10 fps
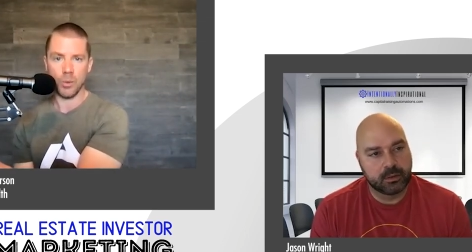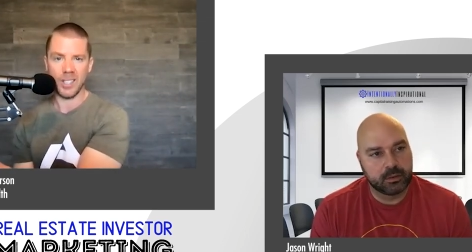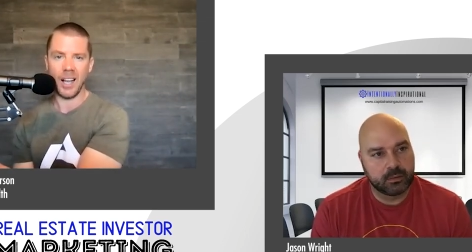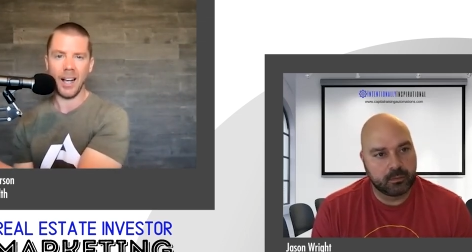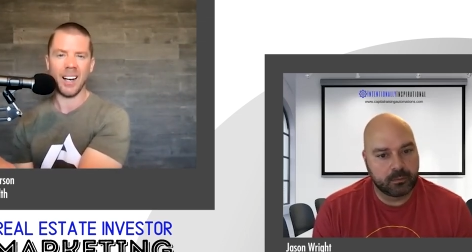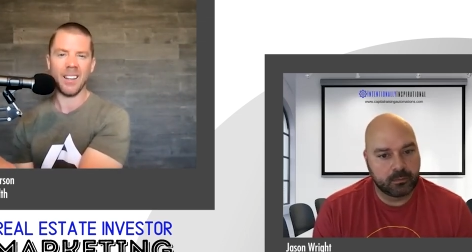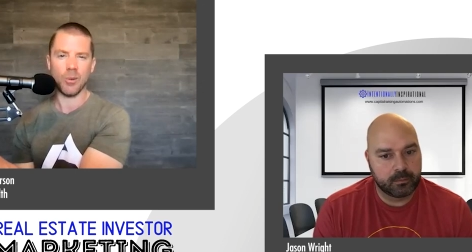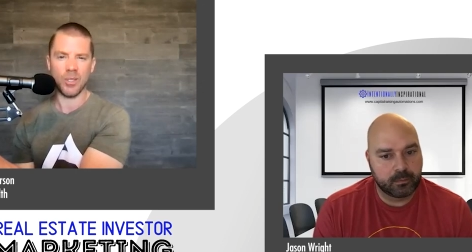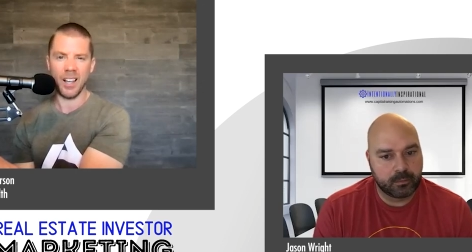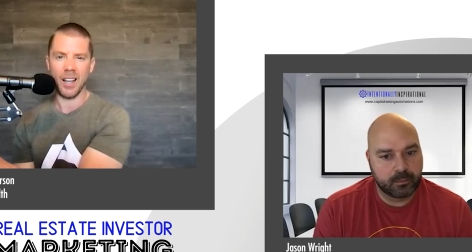Speaker 1: Resign, I
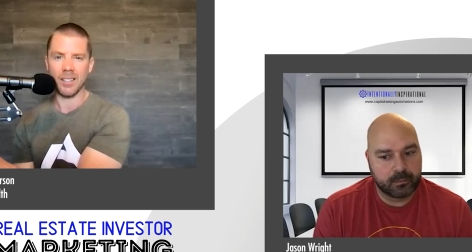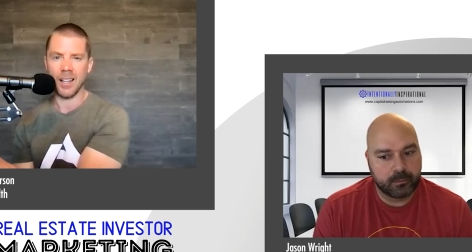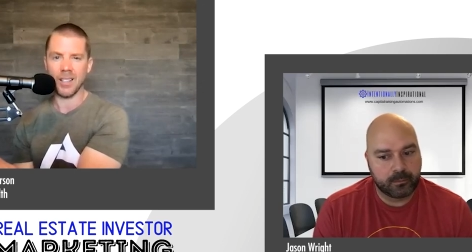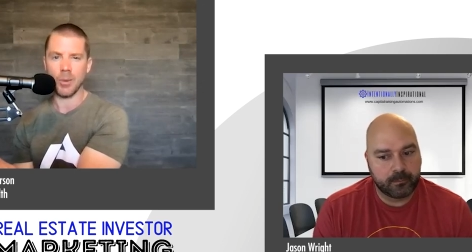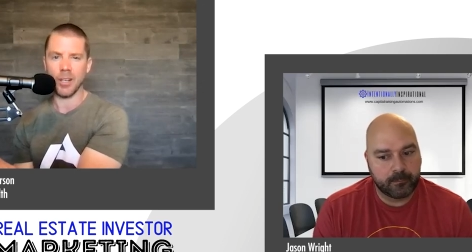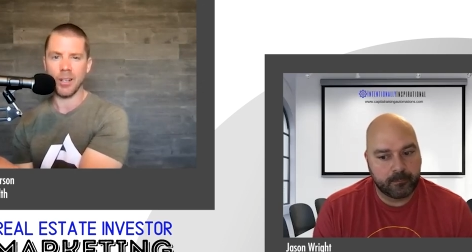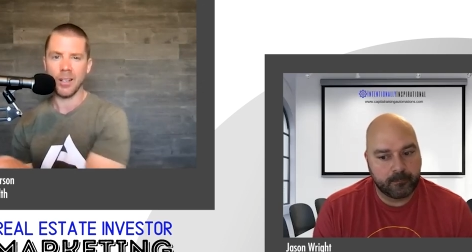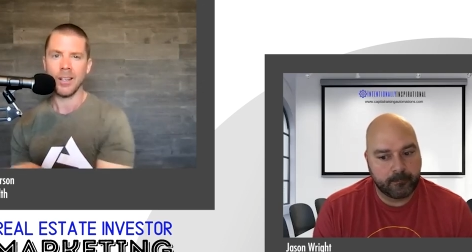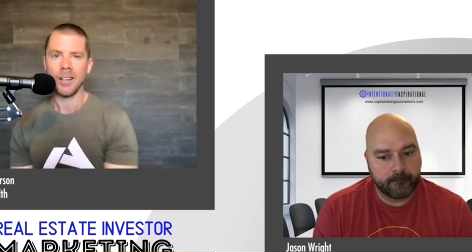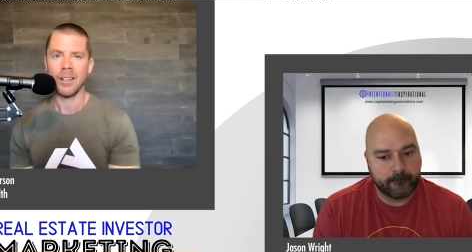like resign, sounds better.
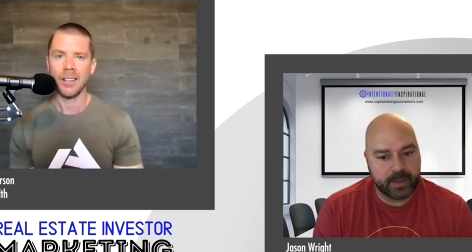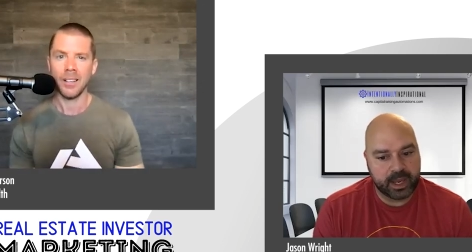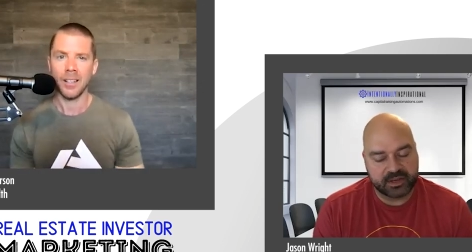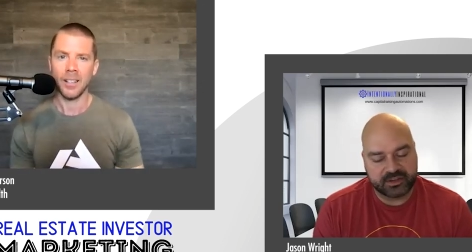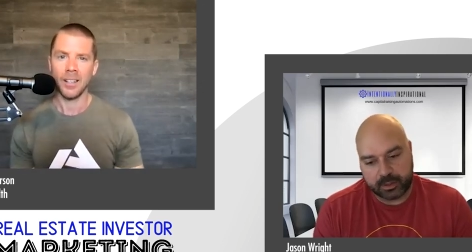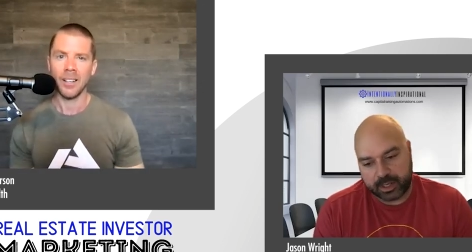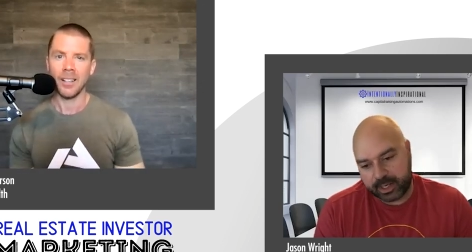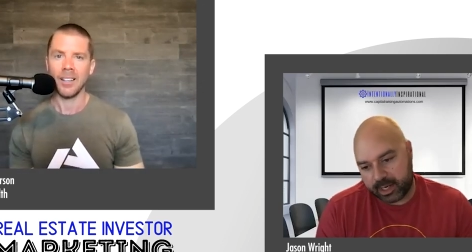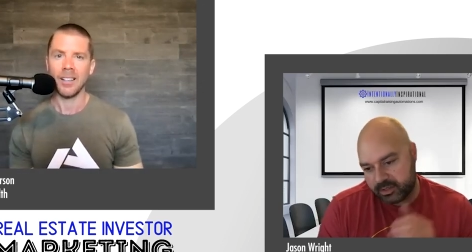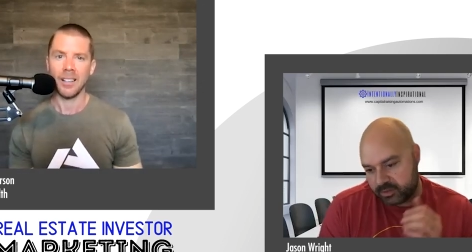Yeah, so
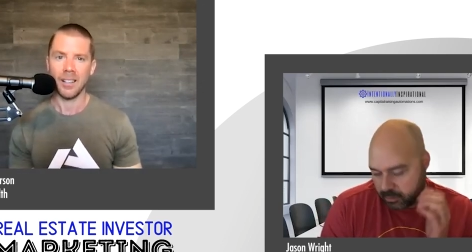I had